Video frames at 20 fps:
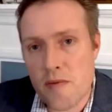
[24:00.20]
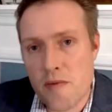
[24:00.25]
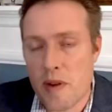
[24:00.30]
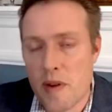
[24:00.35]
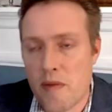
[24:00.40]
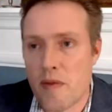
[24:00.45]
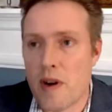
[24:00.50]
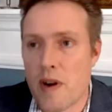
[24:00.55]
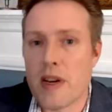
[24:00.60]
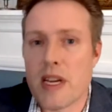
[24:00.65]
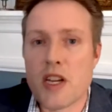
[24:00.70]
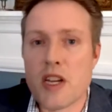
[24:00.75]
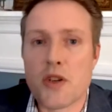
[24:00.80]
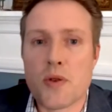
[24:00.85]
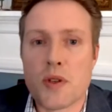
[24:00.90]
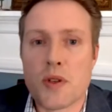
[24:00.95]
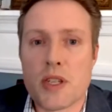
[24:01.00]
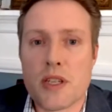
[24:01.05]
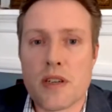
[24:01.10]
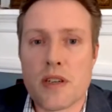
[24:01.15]
Have been very
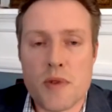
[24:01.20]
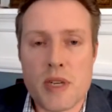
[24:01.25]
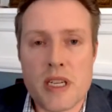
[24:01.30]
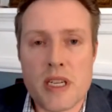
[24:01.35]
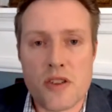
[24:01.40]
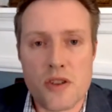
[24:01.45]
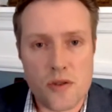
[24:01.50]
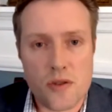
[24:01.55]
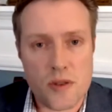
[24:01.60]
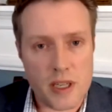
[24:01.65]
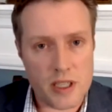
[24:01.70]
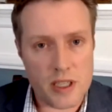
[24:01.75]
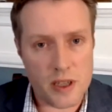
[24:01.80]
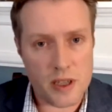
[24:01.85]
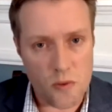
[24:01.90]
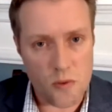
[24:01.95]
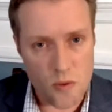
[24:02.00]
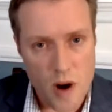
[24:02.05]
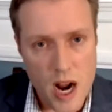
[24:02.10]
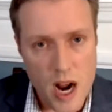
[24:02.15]
interested in
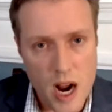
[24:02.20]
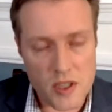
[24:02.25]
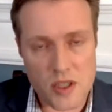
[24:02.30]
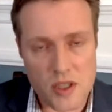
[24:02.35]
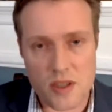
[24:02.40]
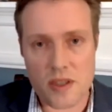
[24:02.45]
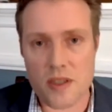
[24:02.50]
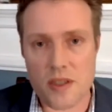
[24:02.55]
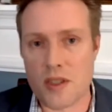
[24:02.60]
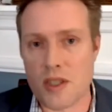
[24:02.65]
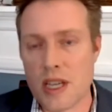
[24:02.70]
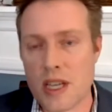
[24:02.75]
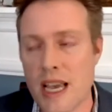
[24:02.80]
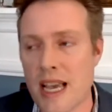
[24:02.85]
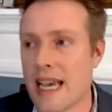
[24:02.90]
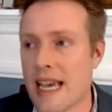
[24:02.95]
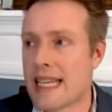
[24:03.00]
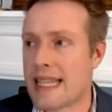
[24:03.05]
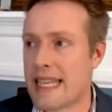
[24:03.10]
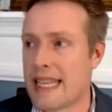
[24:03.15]
reconstructing rosters,
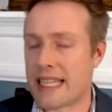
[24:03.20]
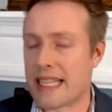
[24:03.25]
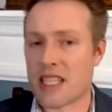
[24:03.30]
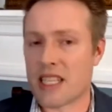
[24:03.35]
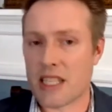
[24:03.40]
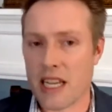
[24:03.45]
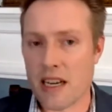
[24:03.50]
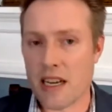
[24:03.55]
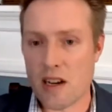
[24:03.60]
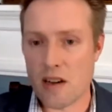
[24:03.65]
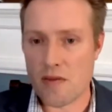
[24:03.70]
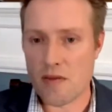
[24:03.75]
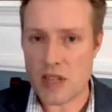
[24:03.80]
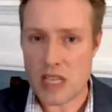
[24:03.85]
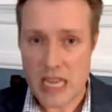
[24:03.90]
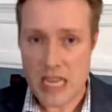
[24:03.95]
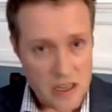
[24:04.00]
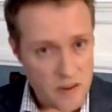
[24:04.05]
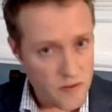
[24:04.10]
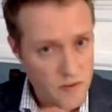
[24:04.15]
the extent of
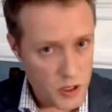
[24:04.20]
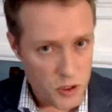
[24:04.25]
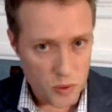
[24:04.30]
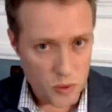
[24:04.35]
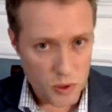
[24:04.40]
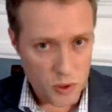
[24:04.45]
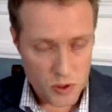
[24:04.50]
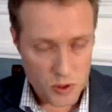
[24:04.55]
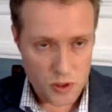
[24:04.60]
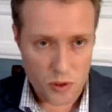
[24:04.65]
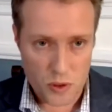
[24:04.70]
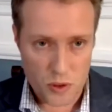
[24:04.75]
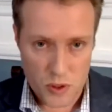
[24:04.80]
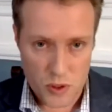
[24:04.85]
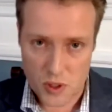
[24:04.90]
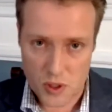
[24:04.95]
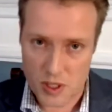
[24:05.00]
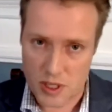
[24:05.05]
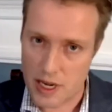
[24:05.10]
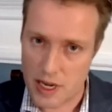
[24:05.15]
the individual
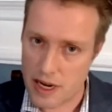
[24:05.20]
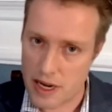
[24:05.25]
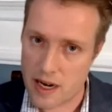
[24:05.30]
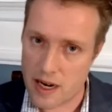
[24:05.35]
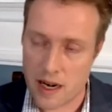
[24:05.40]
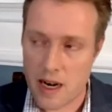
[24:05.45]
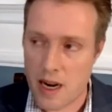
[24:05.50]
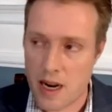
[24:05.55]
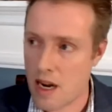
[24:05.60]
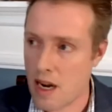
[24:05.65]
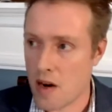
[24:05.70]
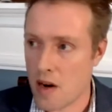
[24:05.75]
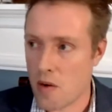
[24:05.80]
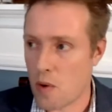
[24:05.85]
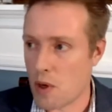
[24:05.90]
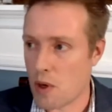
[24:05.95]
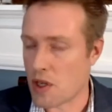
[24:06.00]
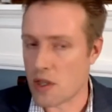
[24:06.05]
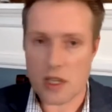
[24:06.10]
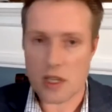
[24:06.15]
soldiers there
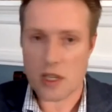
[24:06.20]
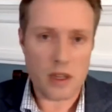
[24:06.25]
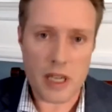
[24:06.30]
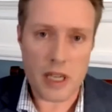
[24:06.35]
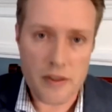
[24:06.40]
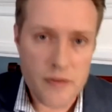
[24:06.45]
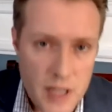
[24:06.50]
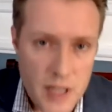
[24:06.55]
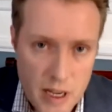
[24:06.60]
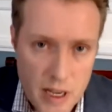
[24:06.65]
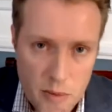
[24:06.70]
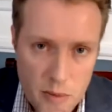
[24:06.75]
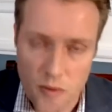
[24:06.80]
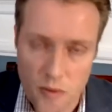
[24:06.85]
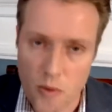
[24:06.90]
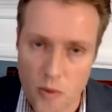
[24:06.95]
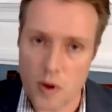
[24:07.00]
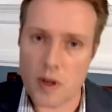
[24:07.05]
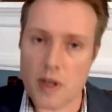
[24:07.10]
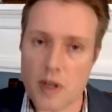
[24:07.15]
which is a lifetime of
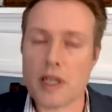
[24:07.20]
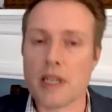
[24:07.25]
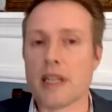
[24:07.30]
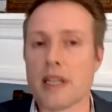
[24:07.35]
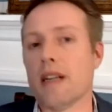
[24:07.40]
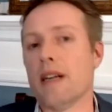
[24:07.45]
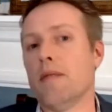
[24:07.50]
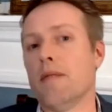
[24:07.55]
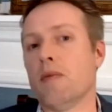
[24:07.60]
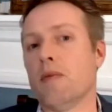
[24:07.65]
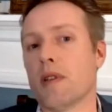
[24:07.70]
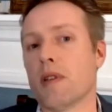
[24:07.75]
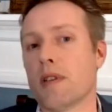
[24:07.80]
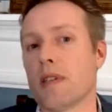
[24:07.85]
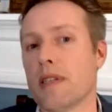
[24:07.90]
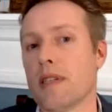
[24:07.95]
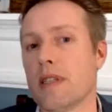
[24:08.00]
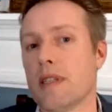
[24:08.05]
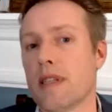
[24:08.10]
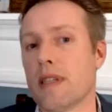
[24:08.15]
work. And I'm
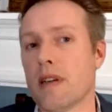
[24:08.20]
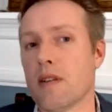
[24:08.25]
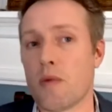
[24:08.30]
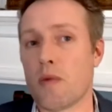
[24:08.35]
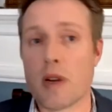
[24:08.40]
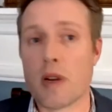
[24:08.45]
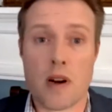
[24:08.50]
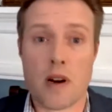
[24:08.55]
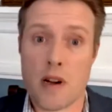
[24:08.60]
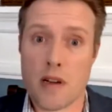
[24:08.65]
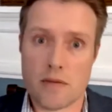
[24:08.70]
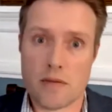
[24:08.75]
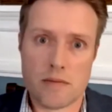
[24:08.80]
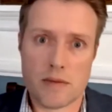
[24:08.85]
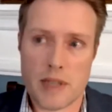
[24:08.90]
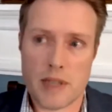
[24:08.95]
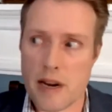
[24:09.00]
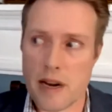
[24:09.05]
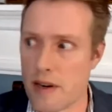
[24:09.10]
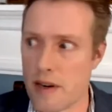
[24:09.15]
really, you know, we're all
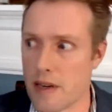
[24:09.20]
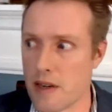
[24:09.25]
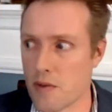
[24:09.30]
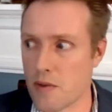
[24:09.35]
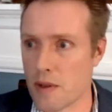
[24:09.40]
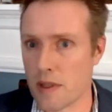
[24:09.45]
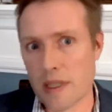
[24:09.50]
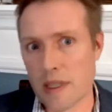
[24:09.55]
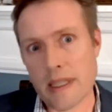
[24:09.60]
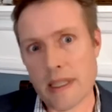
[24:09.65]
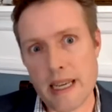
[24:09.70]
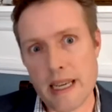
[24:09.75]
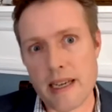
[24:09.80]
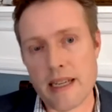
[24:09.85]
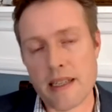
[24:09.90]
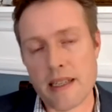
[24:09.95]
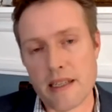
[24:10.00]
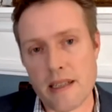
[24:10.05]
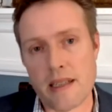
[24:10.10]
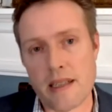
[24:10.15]
heritage really
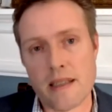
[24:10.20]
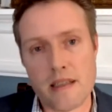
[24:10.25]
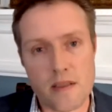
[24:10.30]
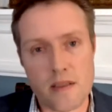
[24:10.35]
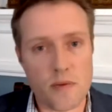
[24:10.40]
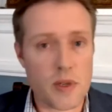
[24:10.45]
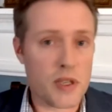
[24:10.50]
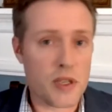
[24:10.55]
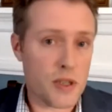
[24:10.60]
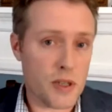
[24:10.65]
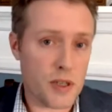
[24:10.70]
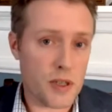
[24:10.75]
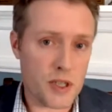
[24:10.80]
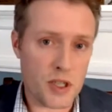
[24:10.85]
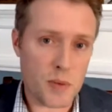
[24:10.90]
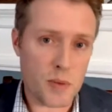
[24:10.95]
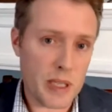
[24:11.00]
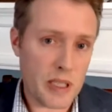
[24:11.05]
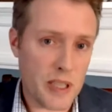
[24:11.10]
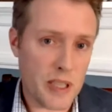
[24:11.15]
indebted to the research
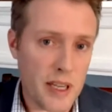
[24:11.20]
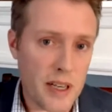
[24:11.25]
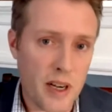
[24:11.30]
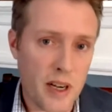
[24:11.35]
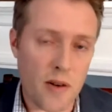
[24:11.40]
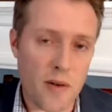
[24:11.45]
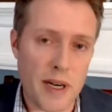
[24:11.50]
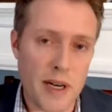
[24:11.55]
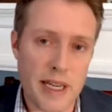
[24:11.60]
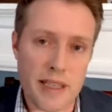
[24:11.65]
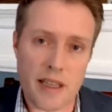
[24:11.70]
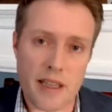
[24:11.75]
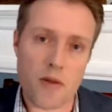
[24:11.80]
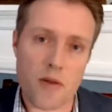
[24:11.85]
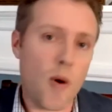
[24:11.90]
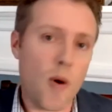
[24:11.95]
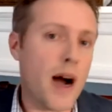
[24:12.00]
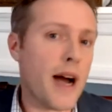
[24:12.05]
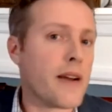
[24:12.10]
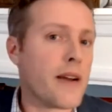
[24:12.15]
that's been done already. Like,
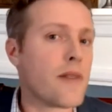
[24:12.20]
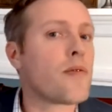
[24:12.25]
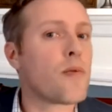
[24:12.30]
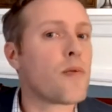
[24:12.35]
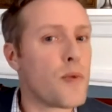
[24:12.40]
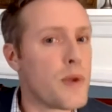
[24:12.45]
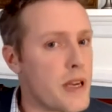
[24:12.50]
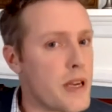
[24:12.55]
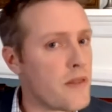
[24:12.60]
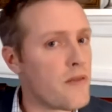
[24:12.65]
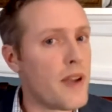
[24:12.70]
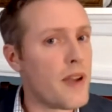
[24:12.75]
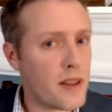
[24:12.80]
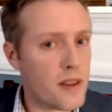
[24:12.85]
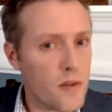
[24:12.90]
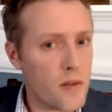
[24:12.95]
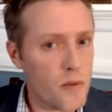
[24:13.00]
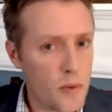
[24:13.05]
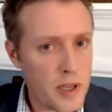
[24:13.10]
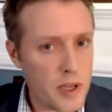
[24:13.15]
why
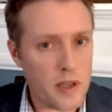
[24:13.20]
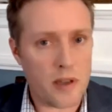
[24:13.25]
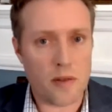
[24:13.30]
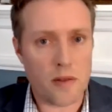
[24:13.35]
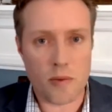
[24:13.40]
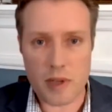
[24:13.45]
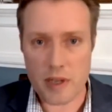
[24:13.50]
reinvent the wheel?